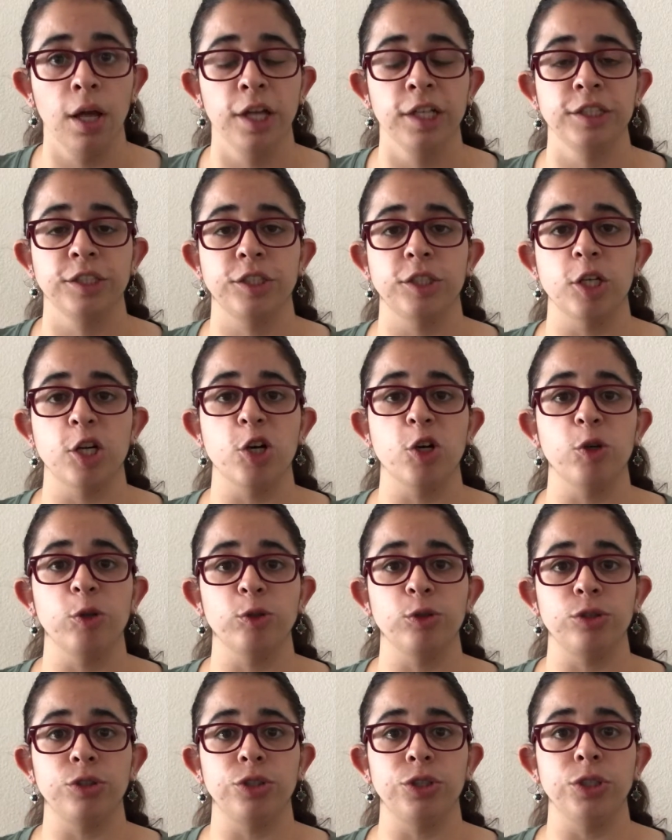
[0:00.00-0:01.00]

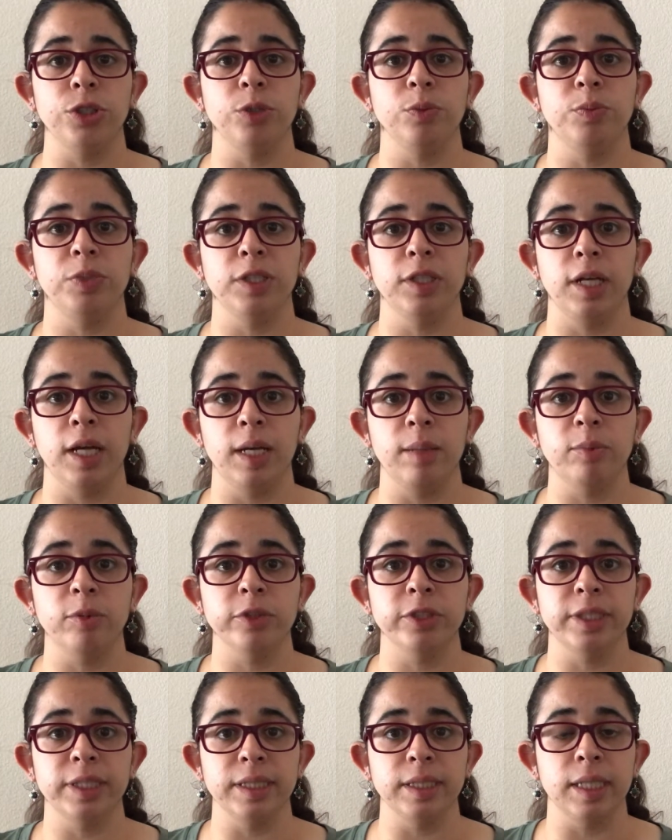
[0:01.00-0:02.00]
So to be
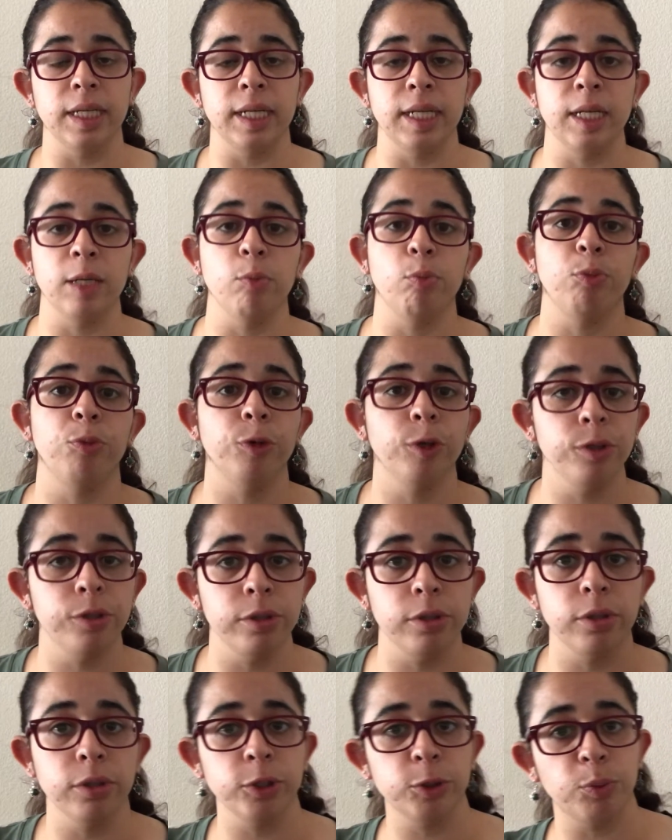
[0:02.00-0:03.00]
able to hit both
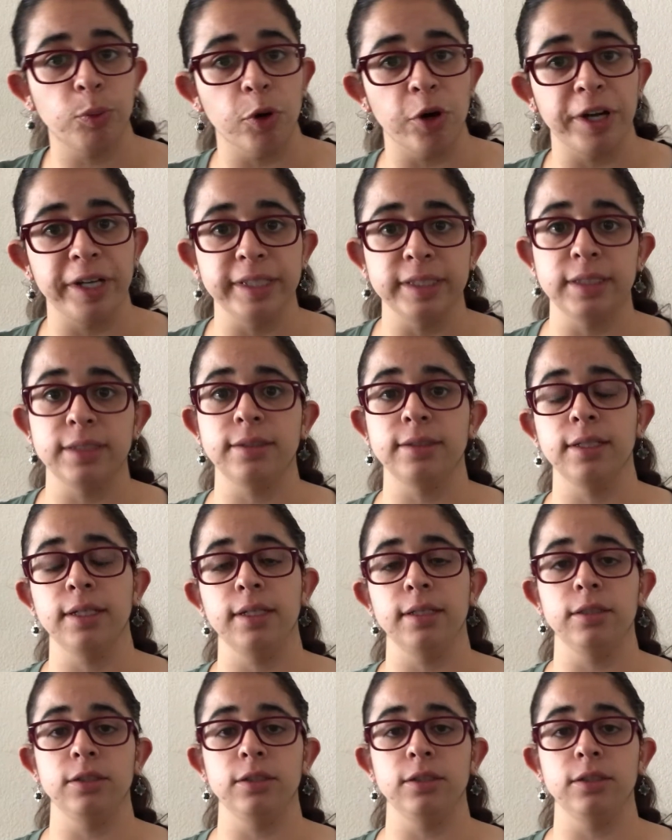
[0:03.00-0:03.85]
of those points,